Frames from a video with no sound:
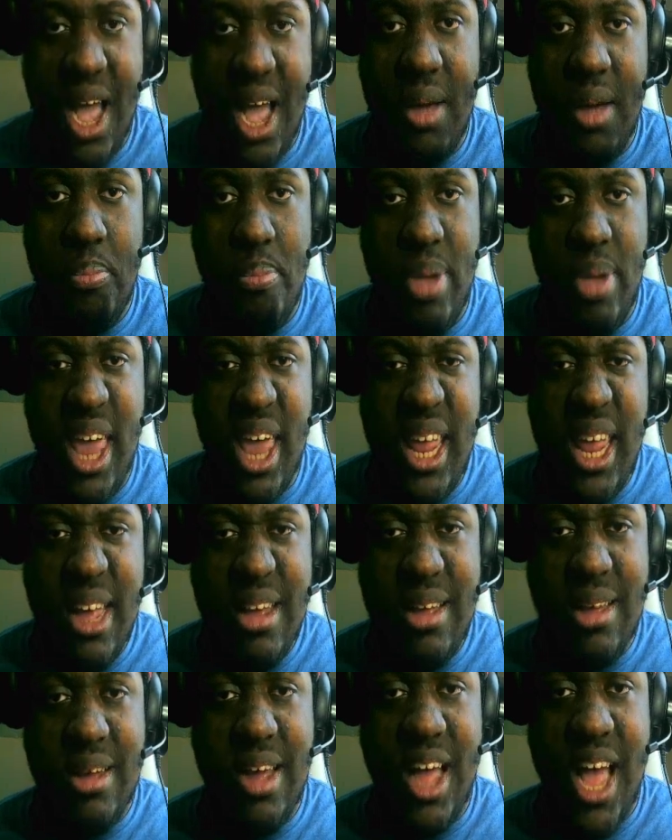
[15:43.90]

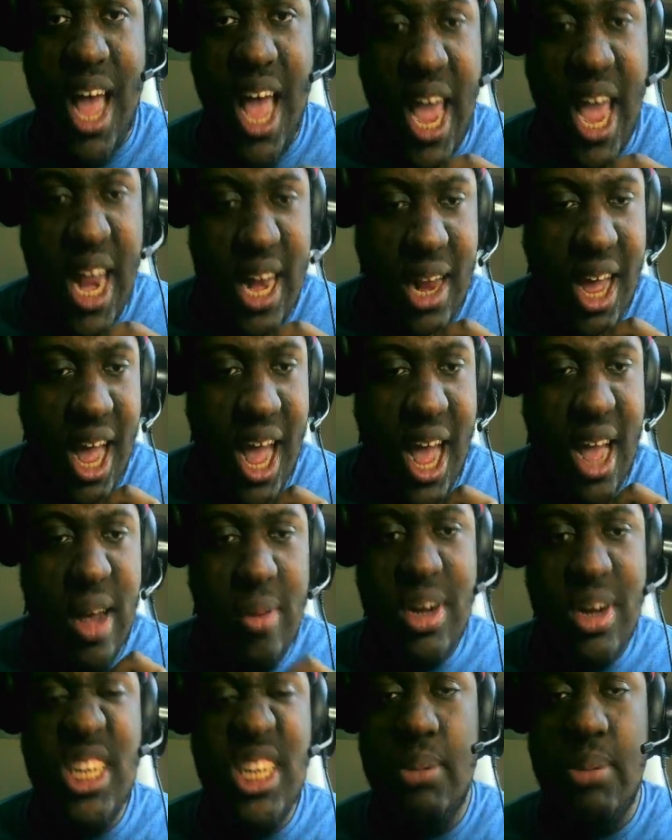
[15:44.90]
Bayley I I
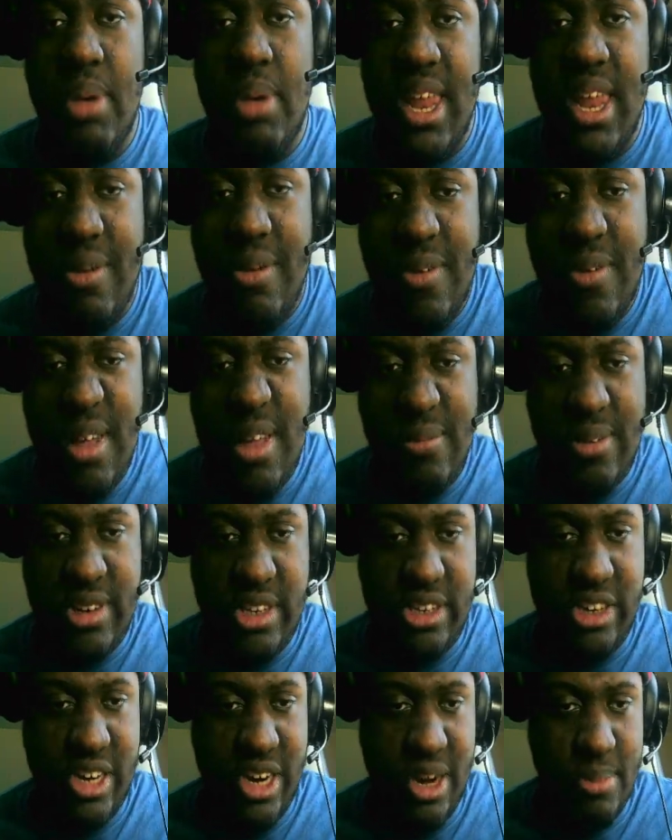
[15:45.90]
wish Bayley would
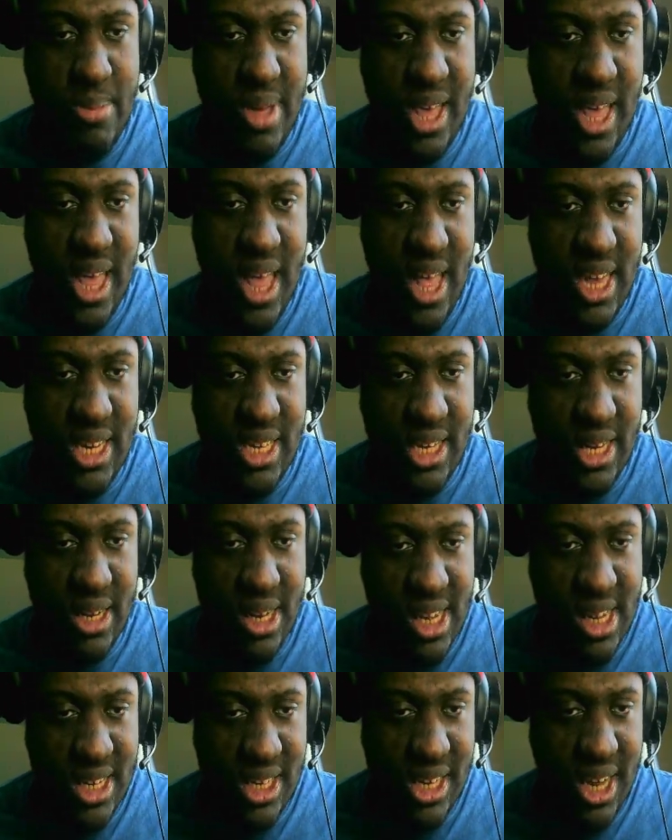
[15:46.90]
return because
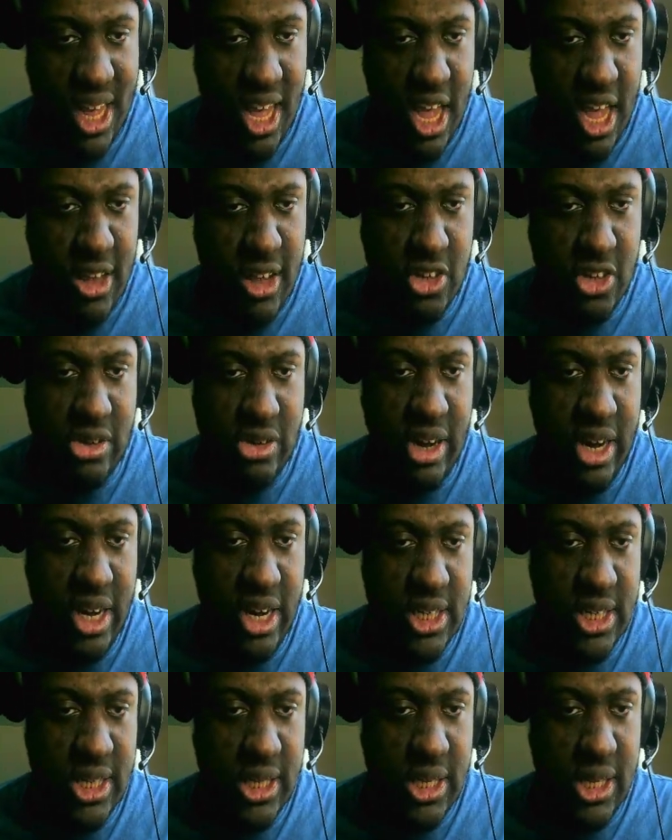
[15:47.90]
because of the injuries,
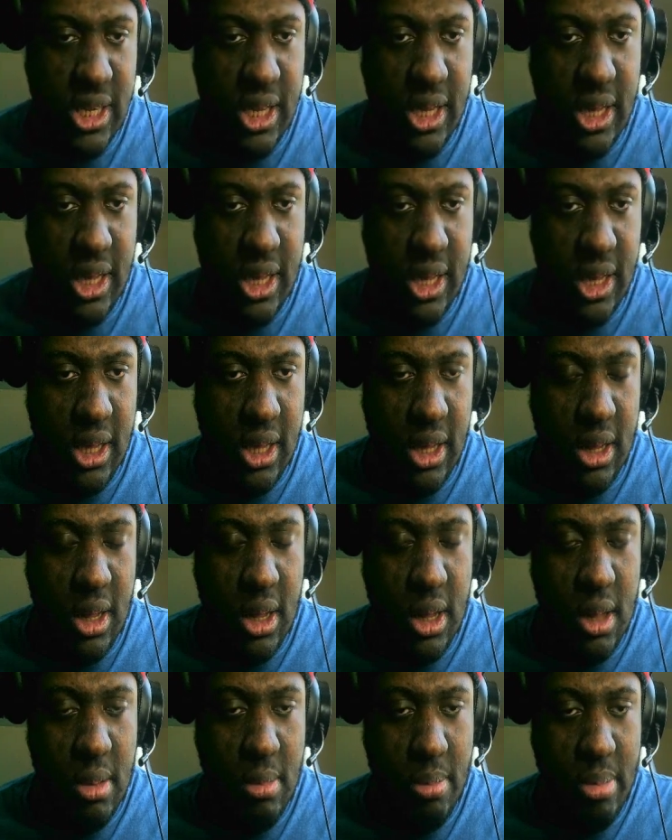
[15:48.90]

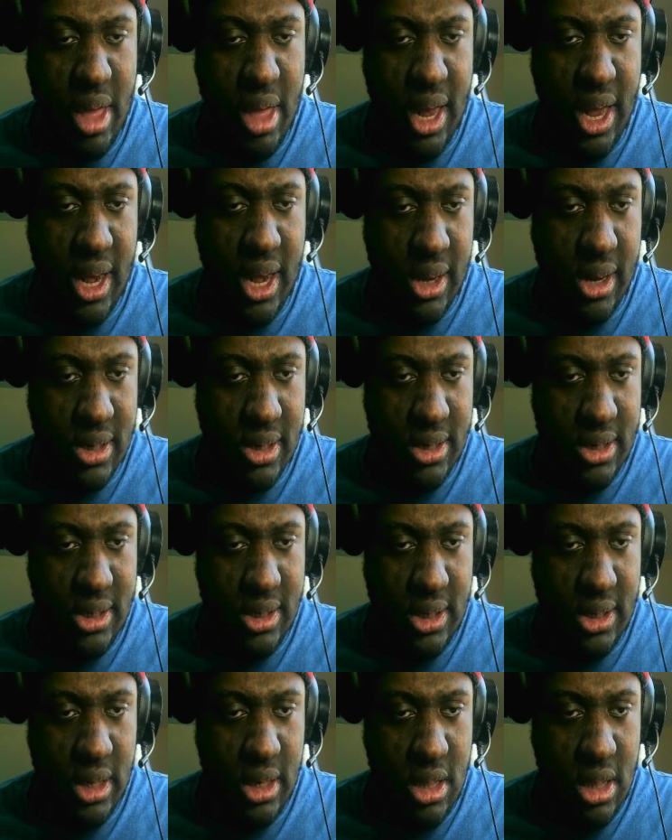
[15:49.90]
but
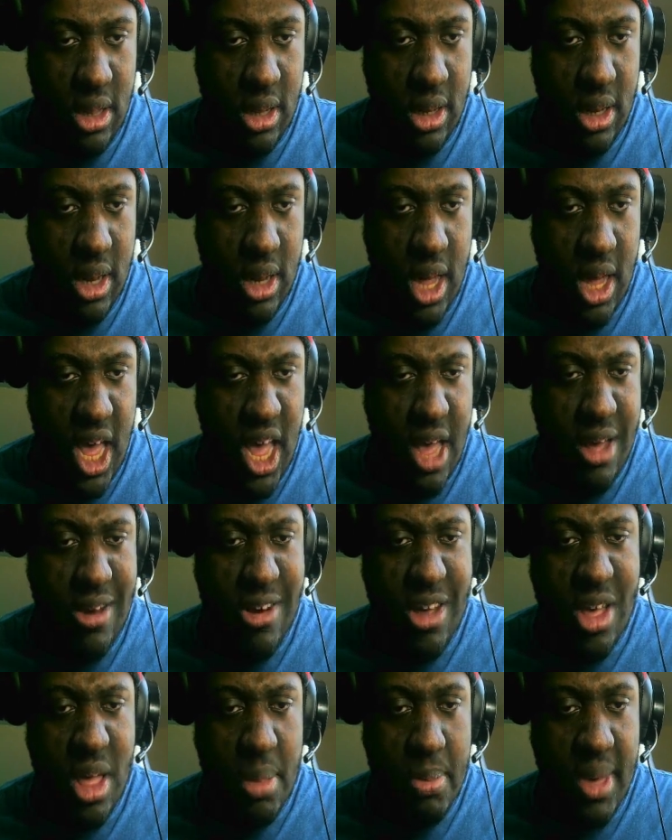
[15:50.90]
I don't
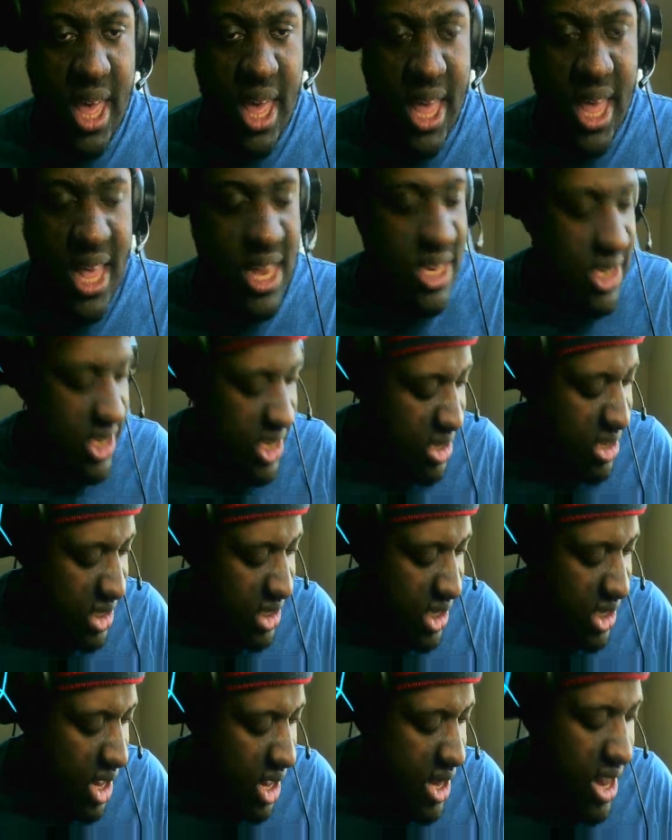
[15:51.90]
know, man. It still
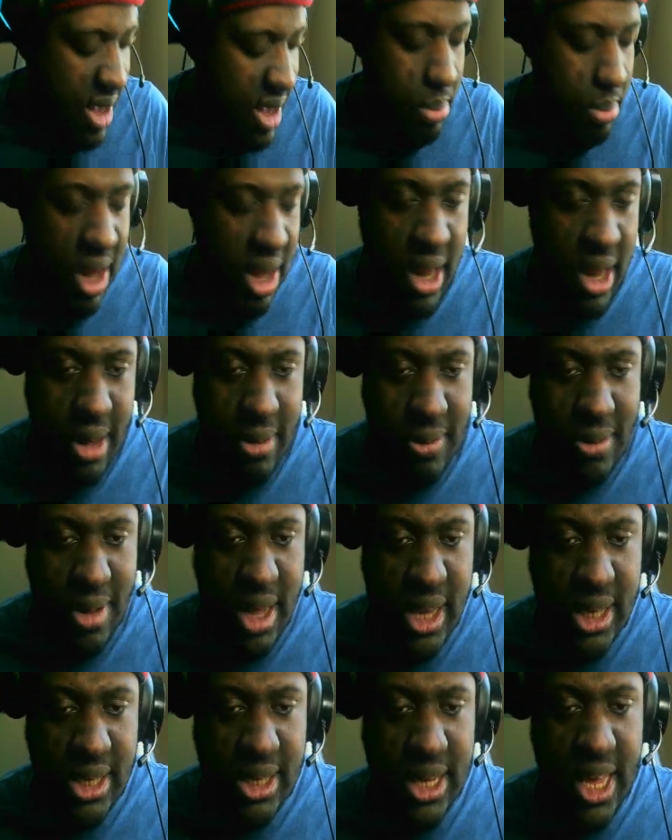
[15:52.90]
sucked that Bayley
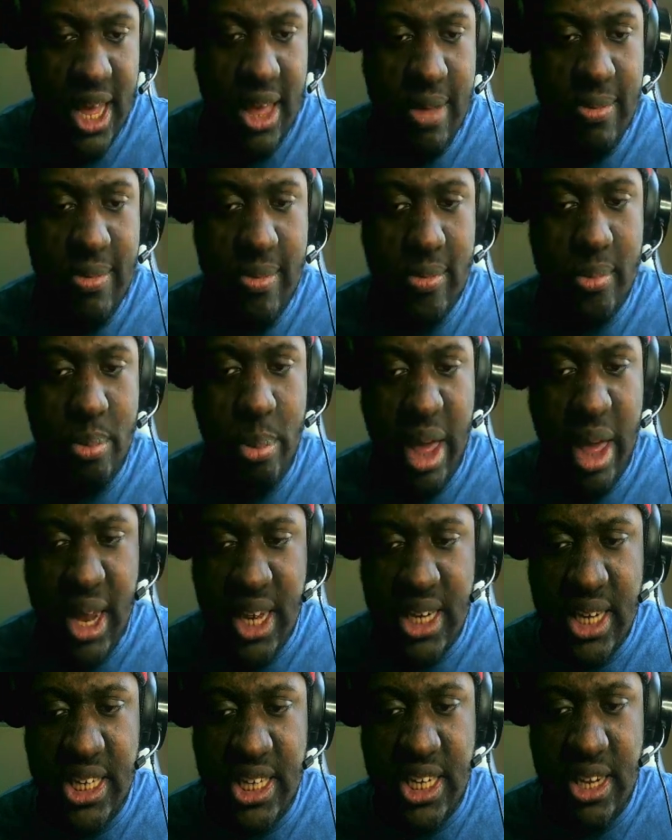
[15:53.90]
was if
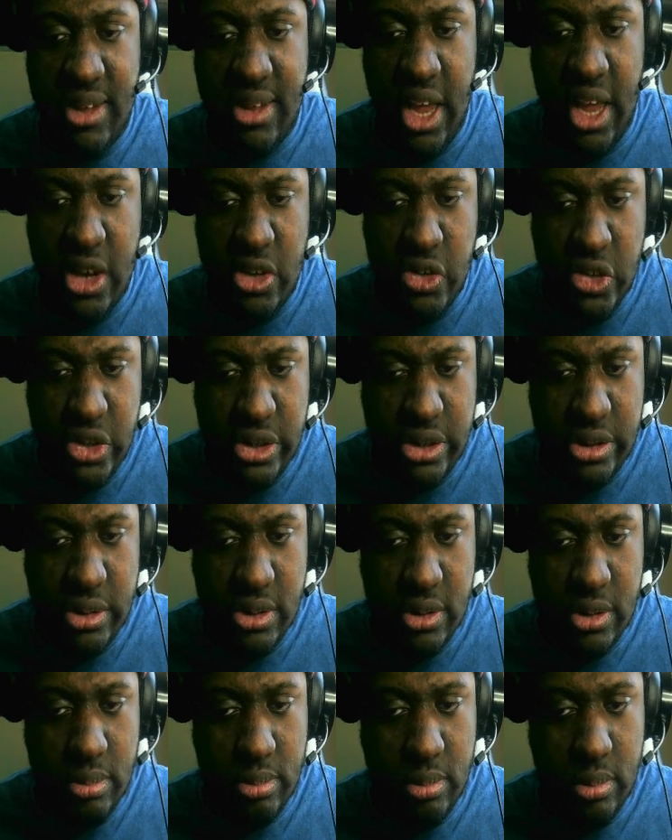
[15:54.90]
Bayley's still injured
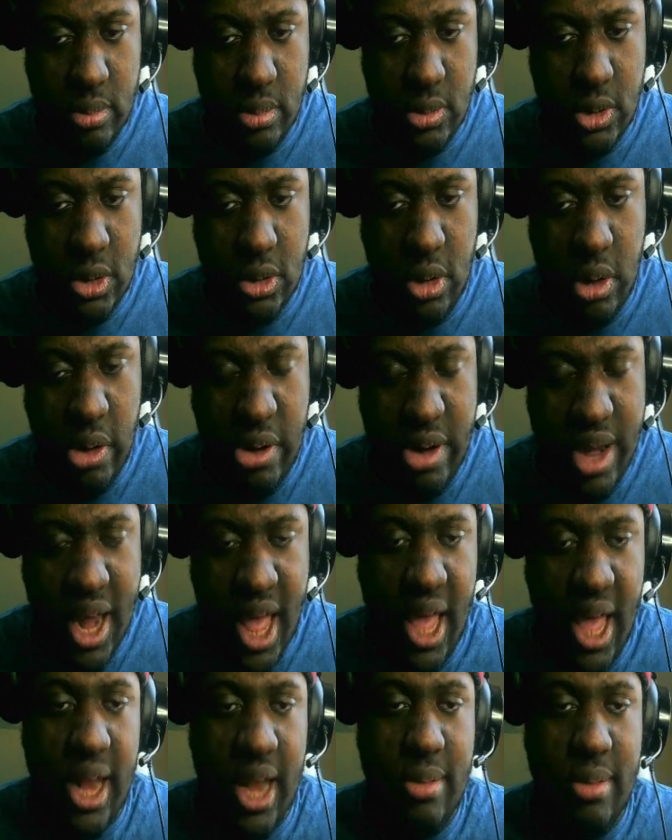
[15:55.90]
or
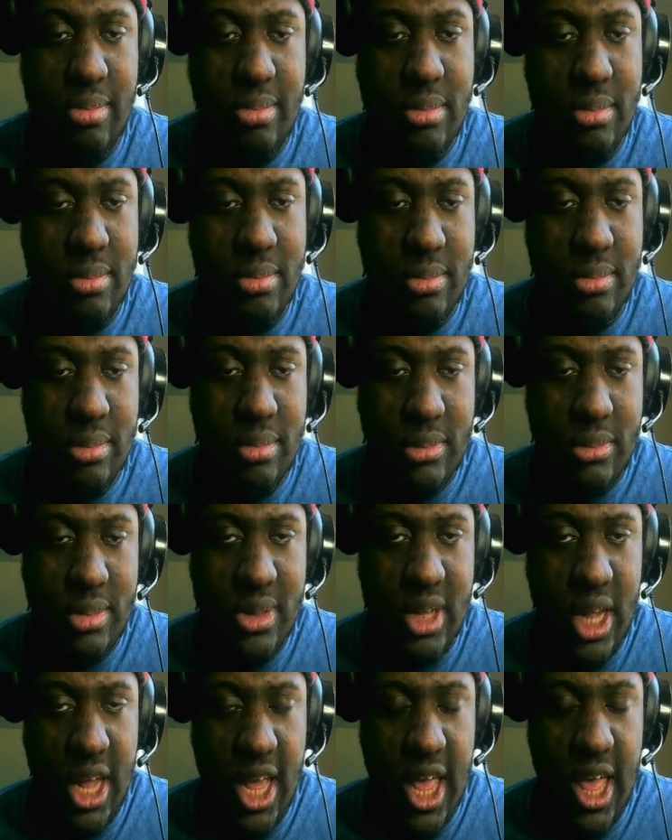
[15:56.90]
not,
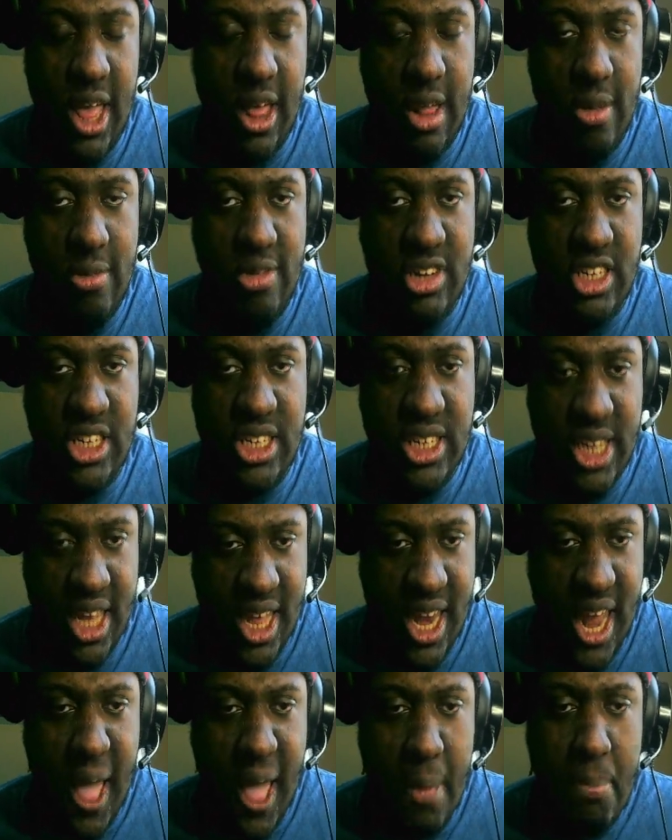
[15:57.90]
which this could
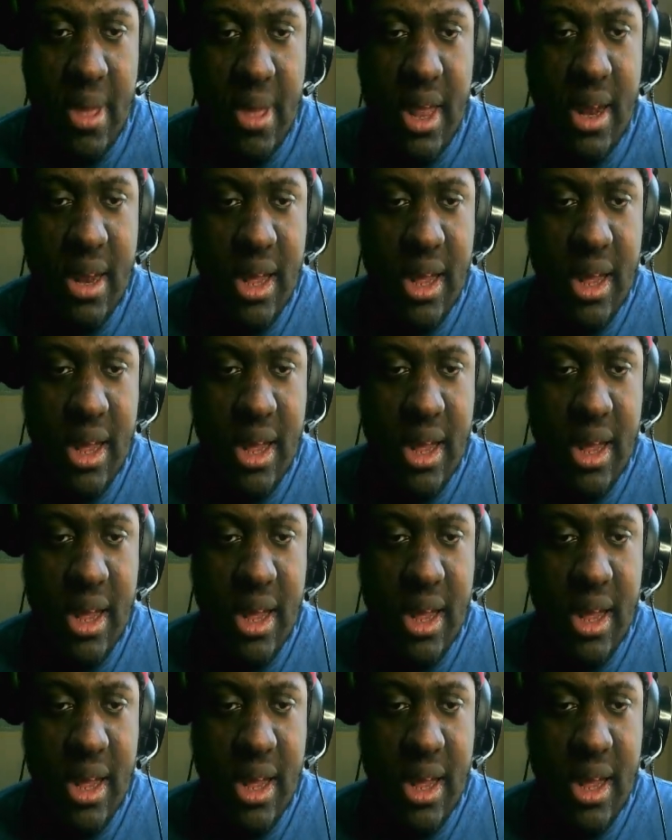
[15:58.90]
happen.